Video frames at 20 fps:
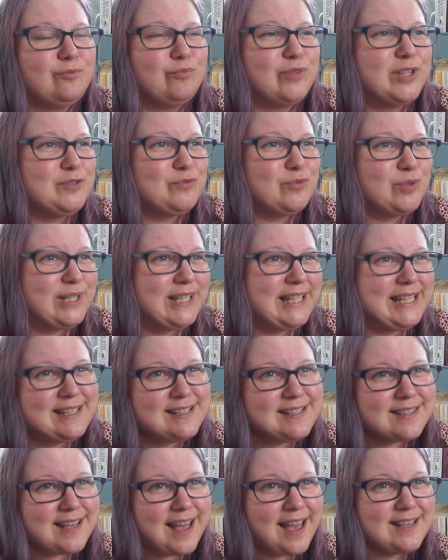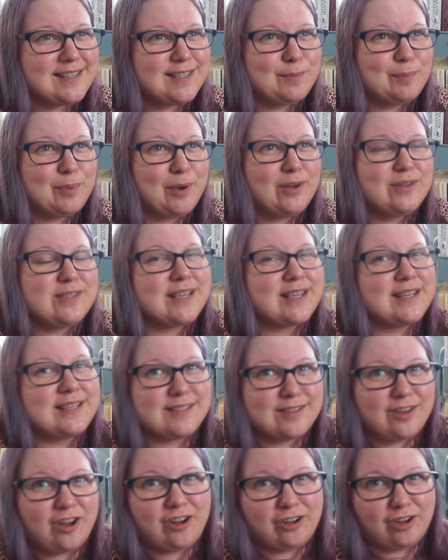re-release, I suppose.
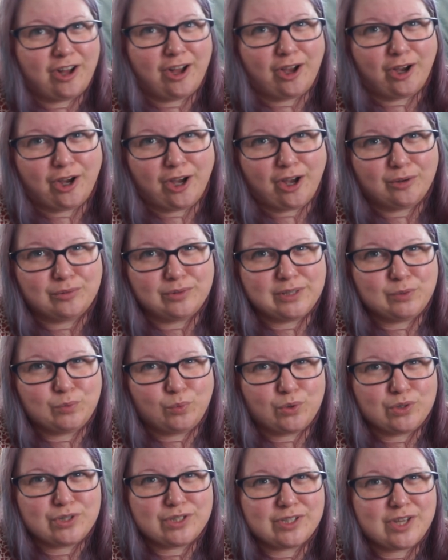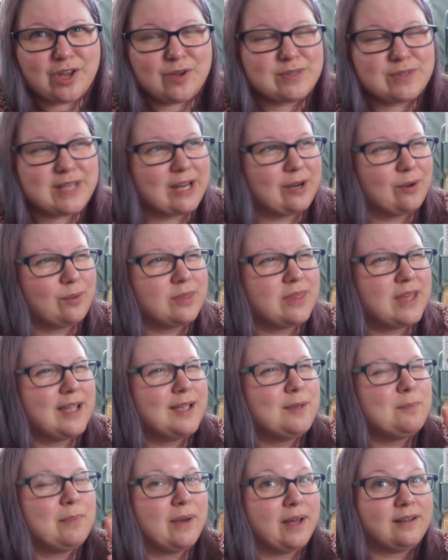It's not only Waterstones, I don't
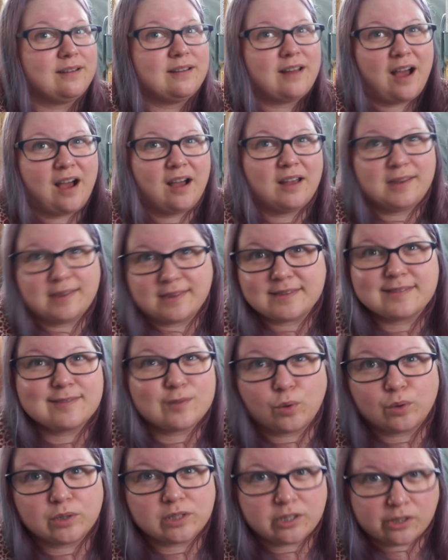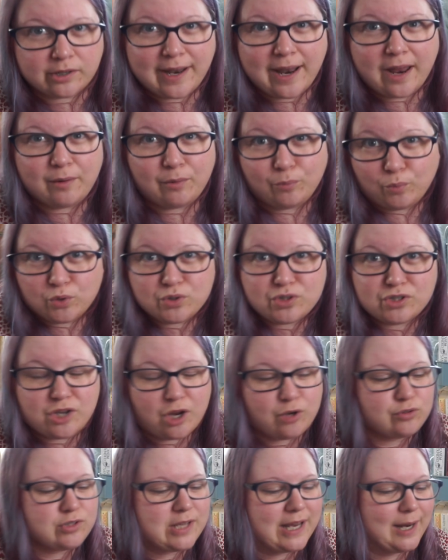think, but I saw it on
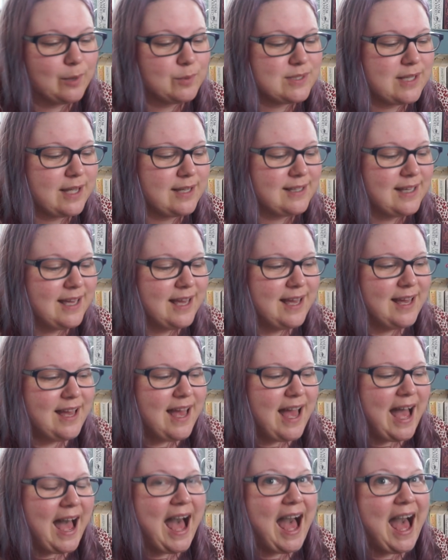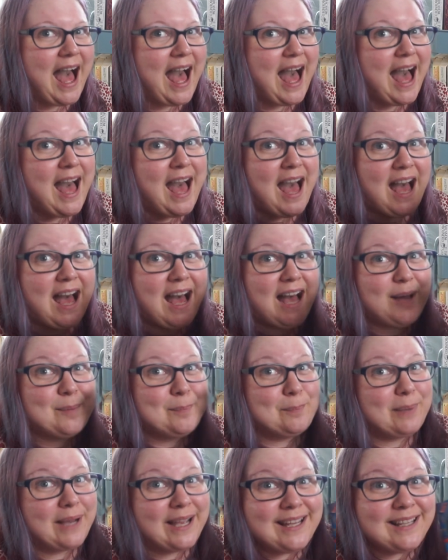Waterstones and I was like, uh,
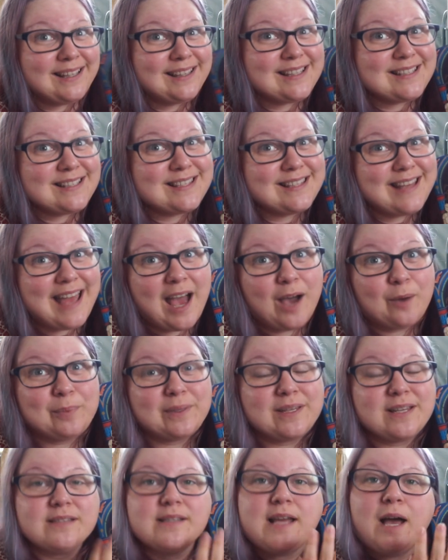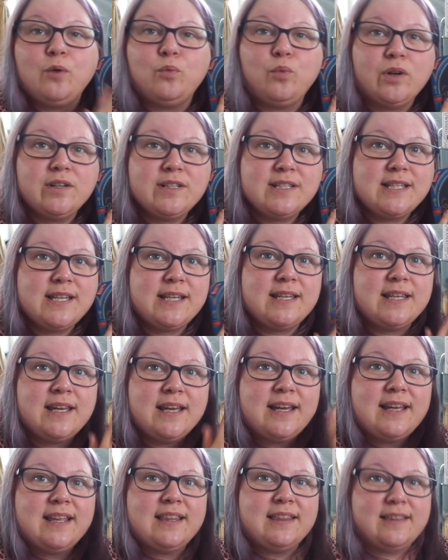I'm buying this now because I wanted
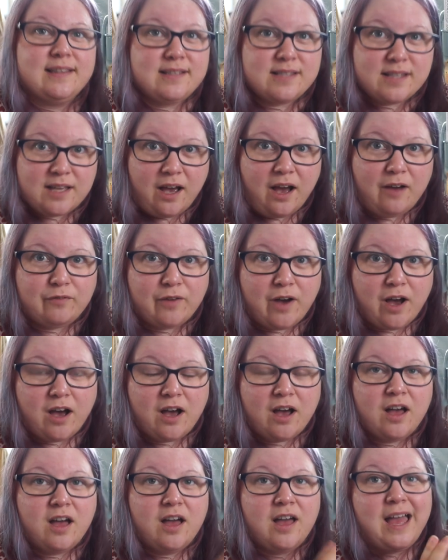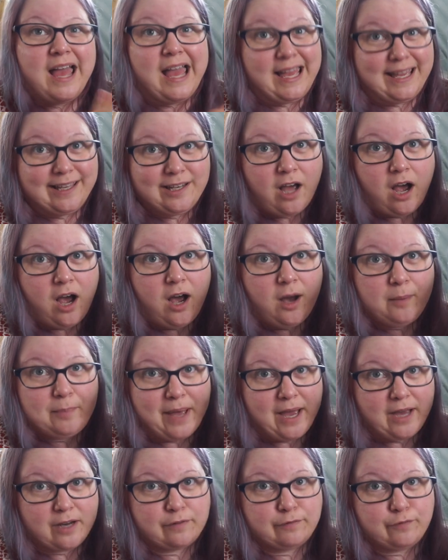this cover in
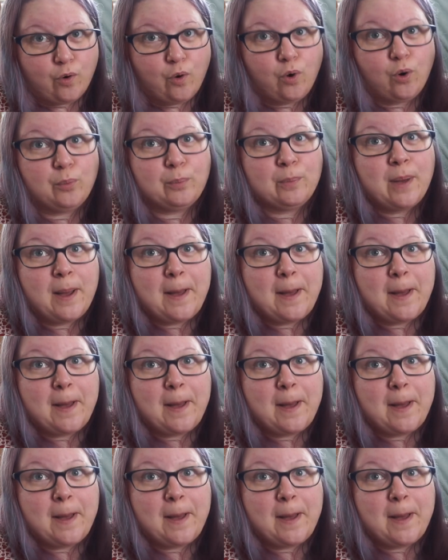hardback form